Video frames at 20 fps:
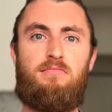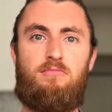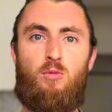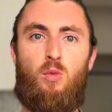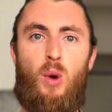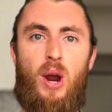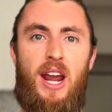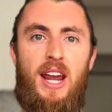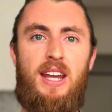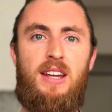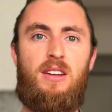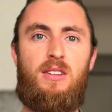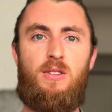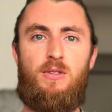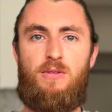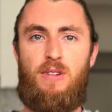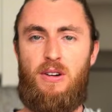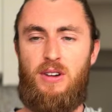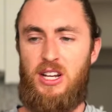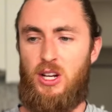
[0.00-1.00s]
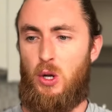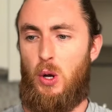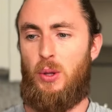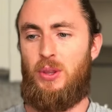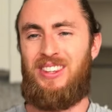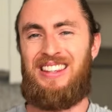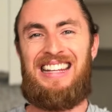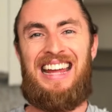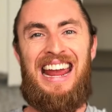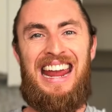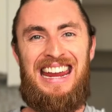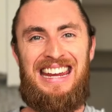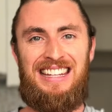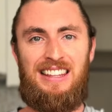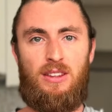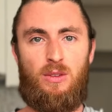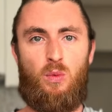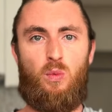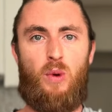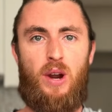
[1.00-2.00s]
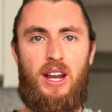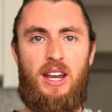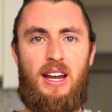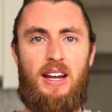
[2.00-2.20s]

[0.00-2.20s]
way, in a very contained way.